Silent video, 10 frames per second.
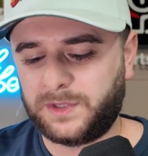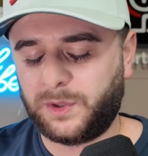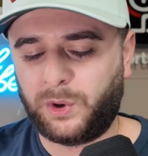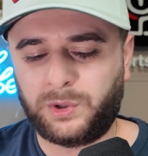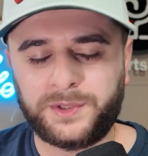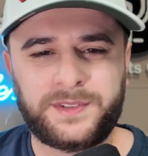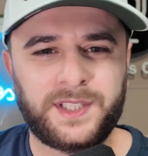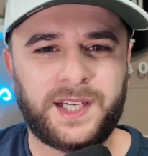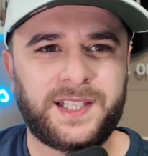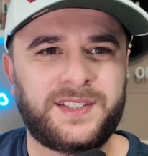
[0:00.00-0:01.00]

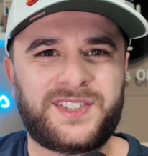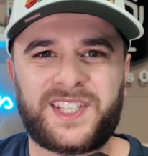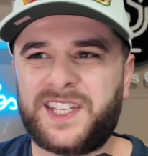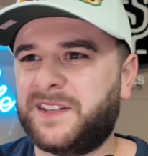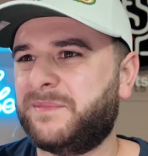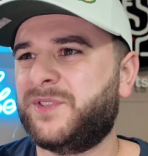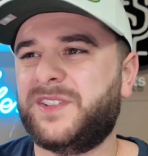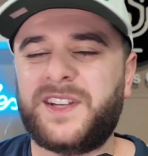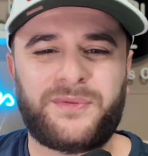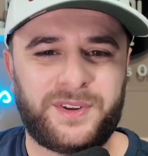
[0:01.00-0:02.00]
old schemes
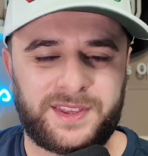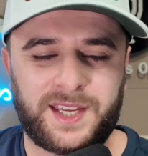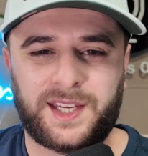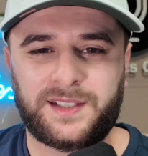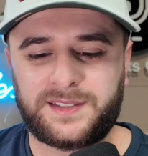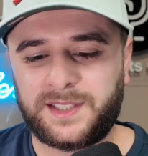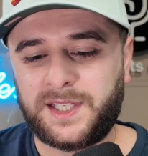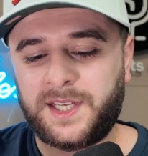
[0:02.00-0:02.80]
and different things.